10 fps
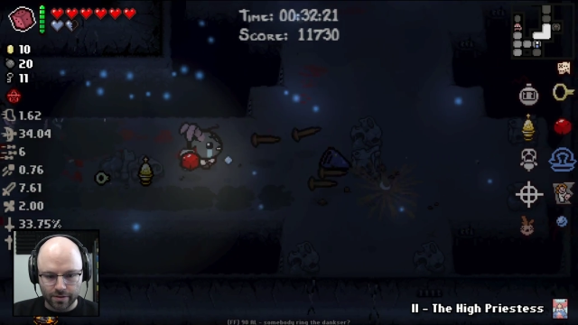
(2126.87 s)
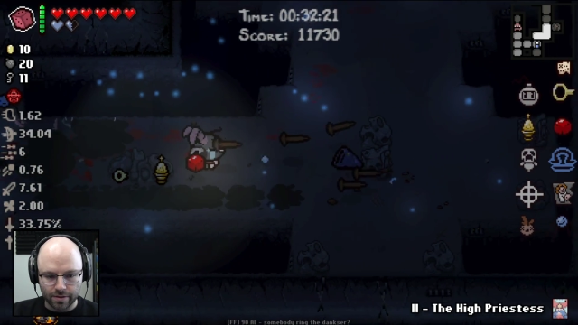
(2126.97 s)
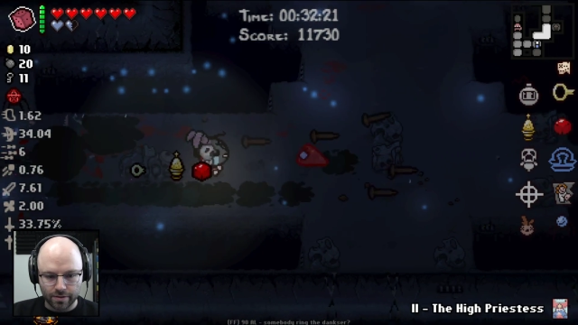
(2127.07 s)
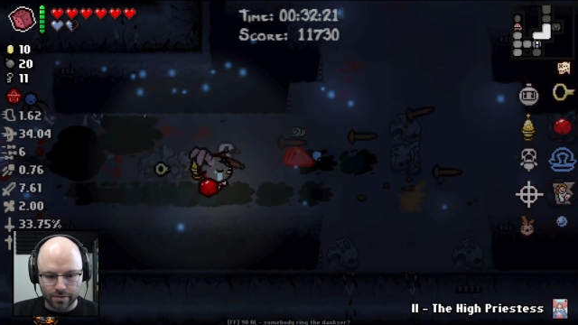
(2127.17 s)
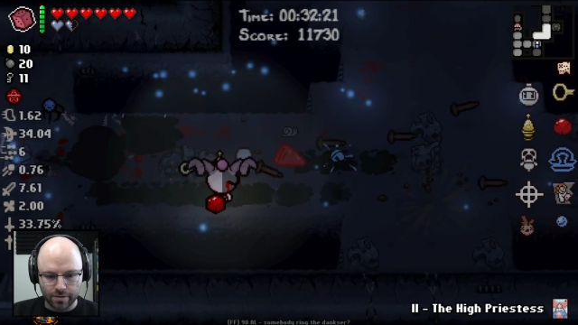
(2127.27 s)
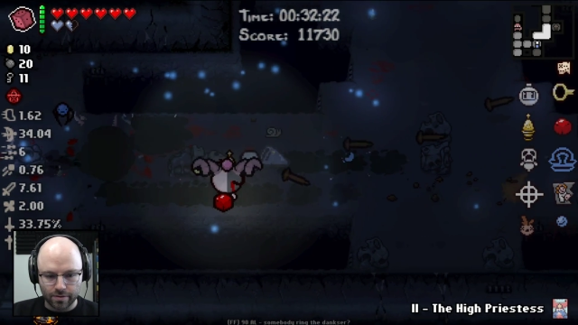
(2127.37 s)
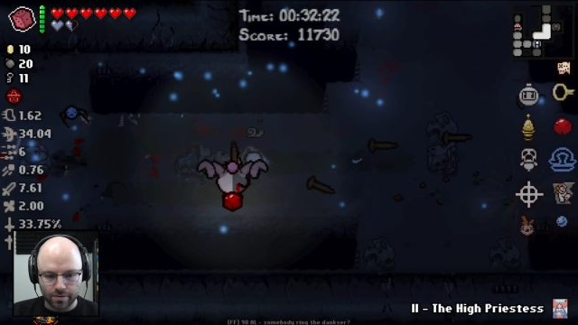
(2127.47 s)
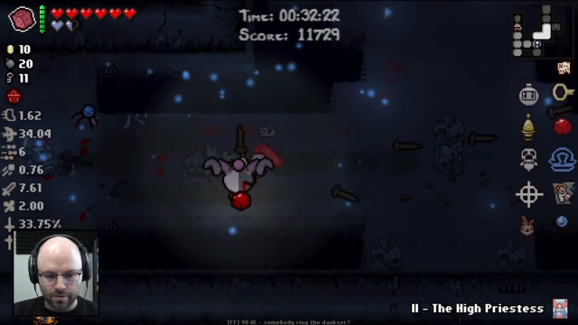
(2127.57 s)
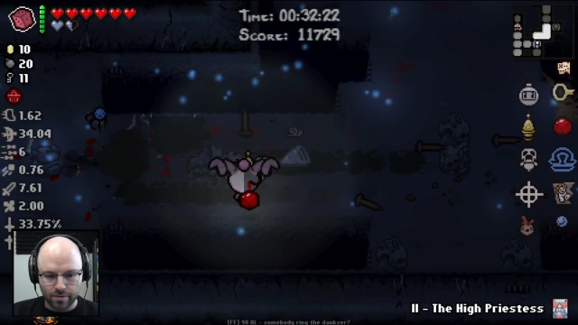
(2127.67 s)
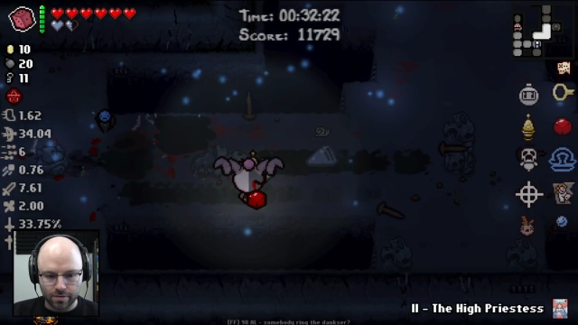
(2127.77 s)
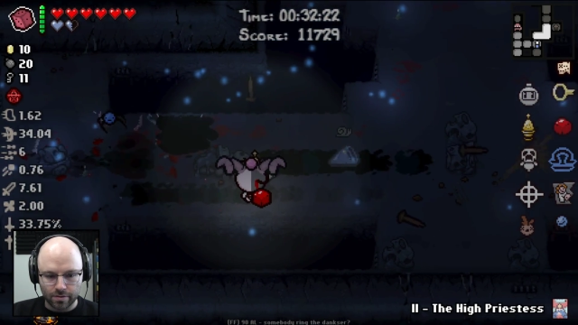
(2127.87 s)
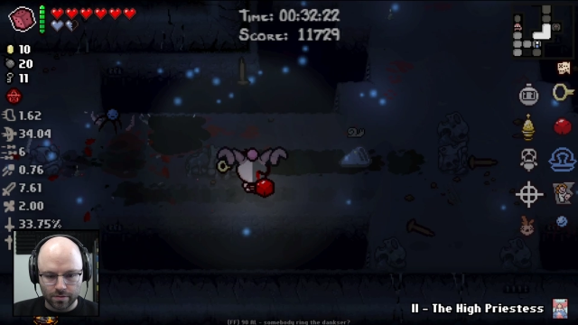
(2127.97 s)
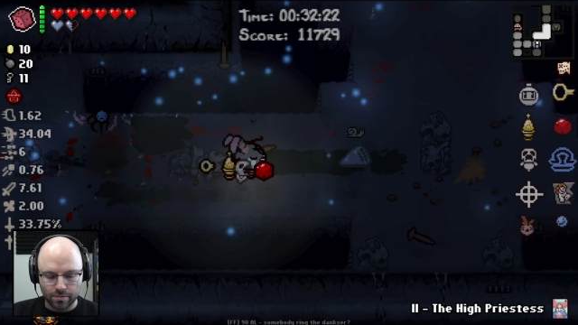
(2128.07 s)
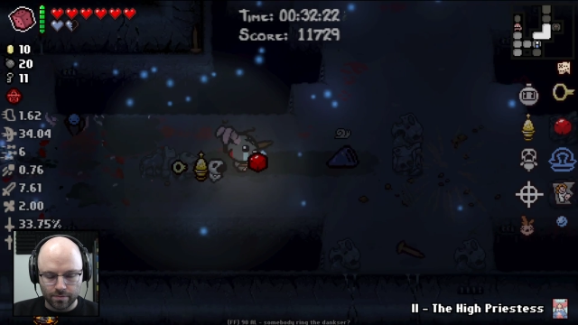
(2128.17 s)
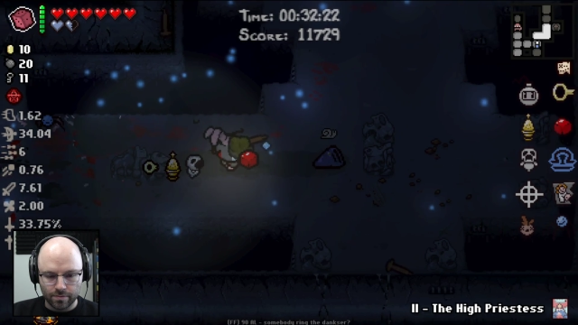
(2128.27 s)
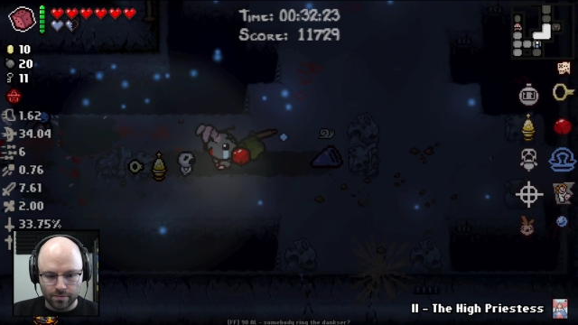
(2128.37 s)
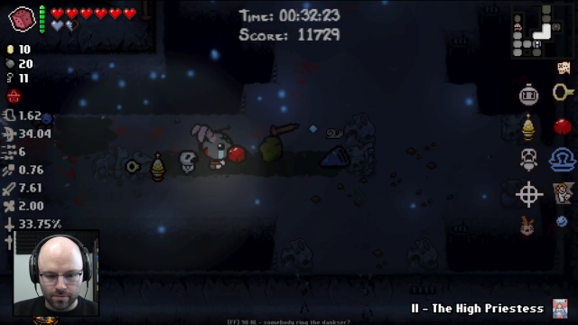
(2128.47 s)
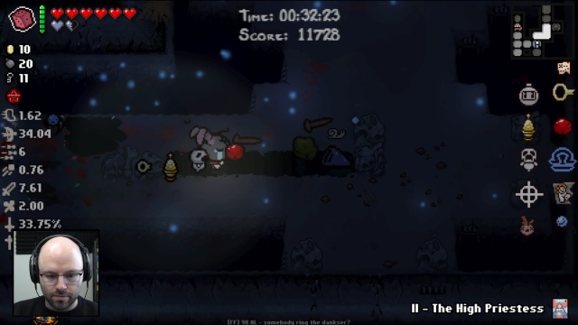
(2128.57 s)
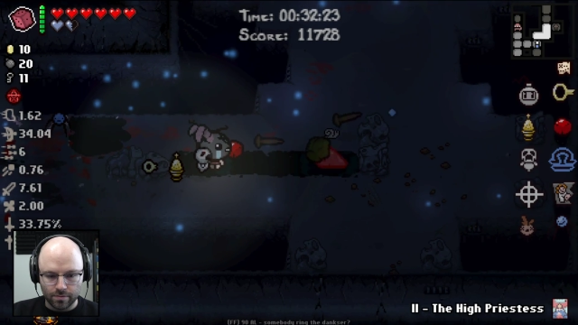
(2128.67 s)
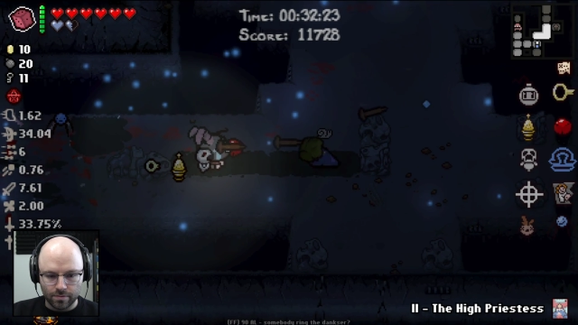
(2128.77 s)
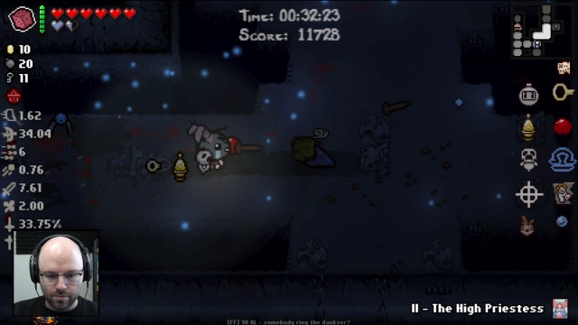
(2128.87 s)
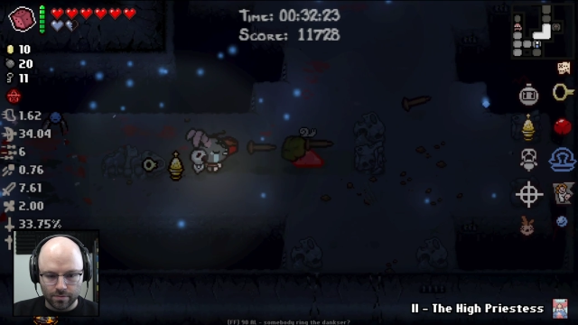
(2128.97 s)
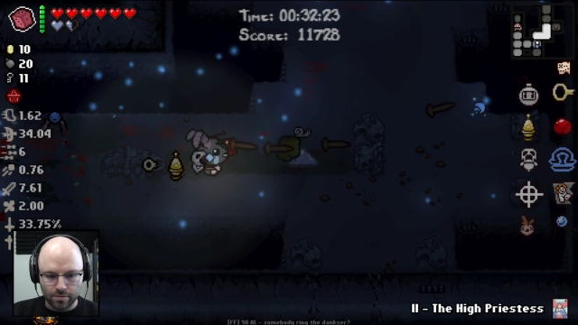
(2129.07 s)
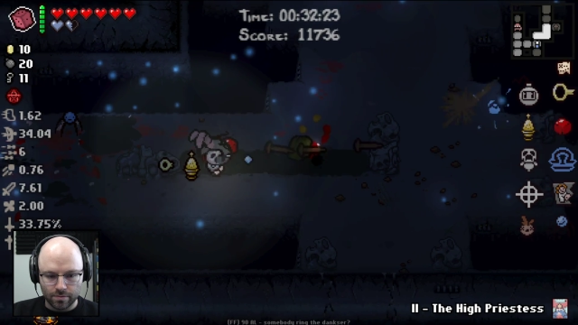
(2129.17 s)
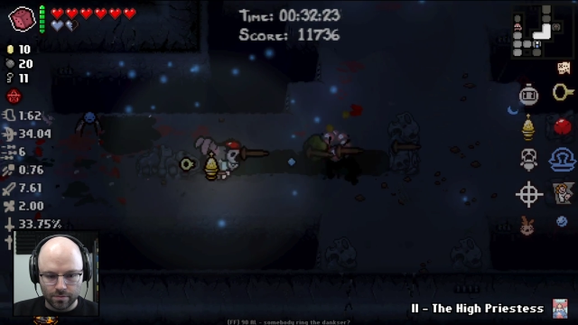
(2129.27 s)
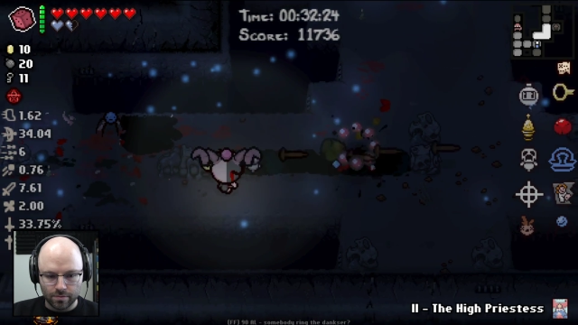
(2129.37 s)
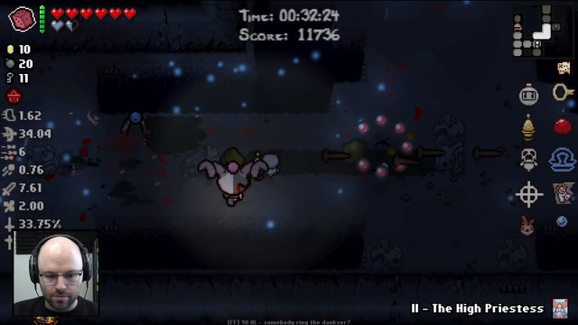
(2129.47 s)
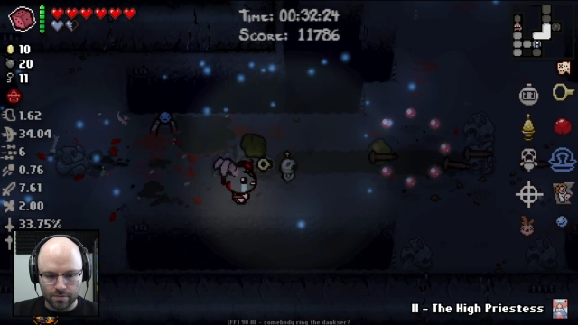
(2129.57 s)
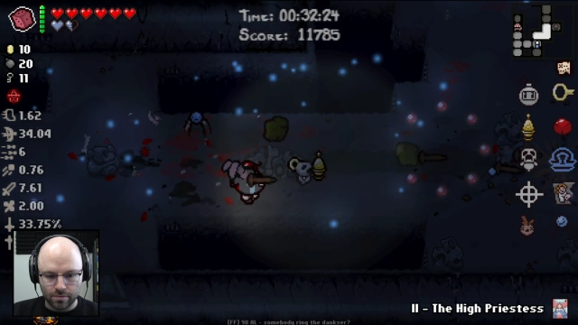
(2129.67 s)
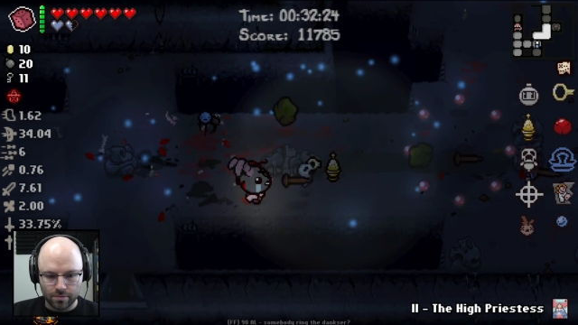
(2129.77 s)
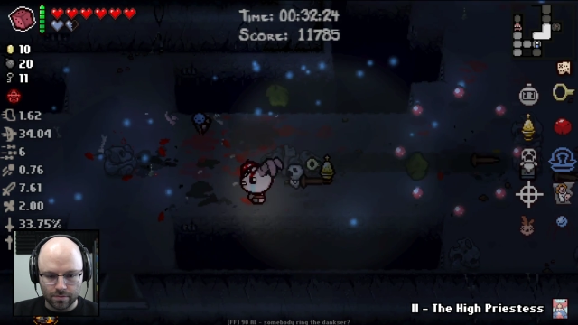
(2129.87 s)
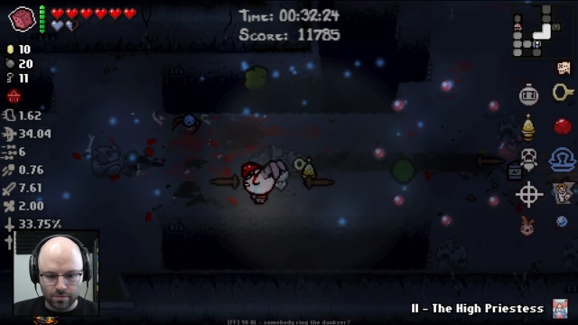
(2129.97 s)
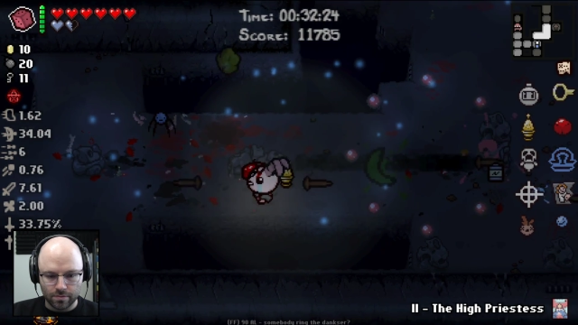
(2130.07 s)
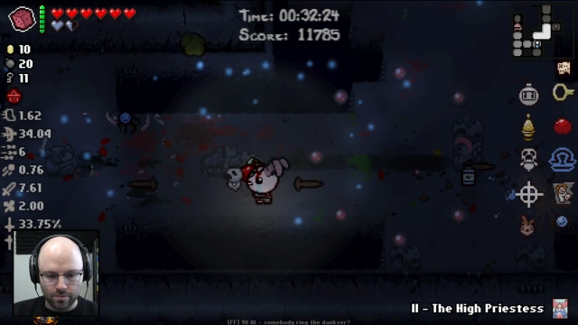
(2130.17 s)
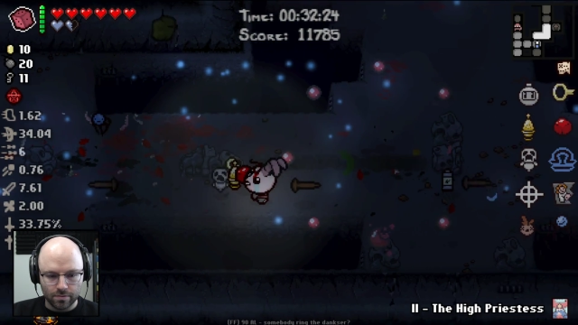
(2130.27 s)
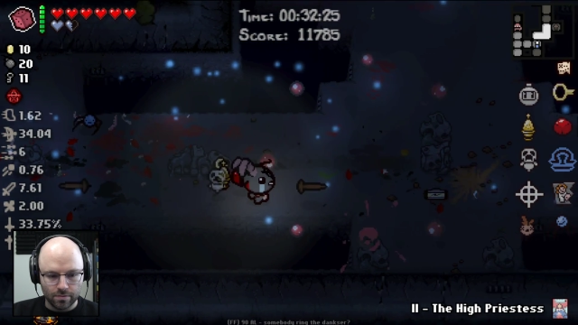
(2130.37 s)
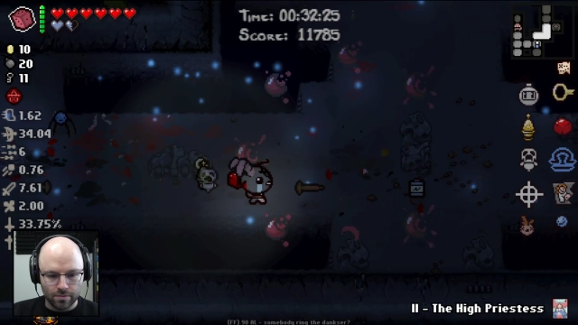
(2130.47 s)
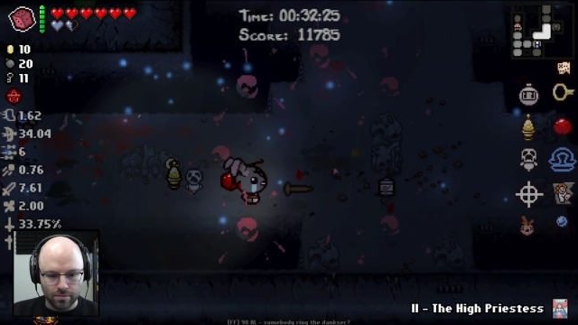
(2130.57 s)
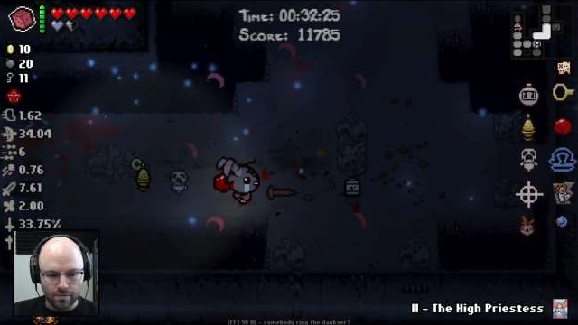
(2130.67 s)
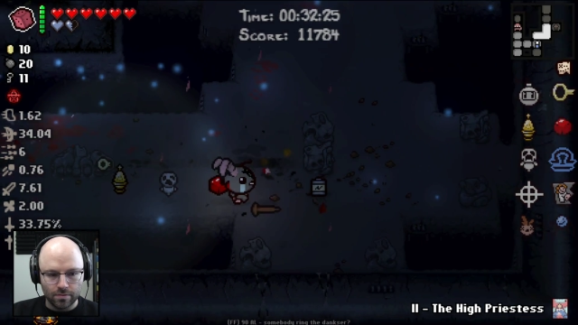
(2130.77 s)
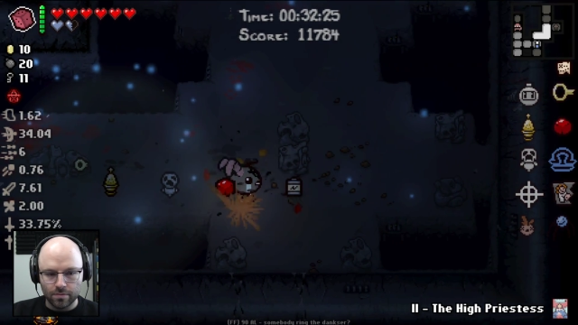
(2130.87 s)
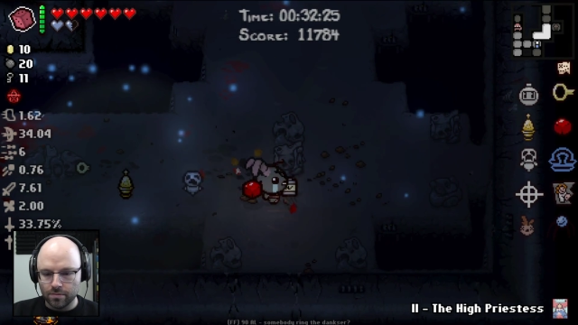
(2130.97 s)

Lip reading: Nobody speaks.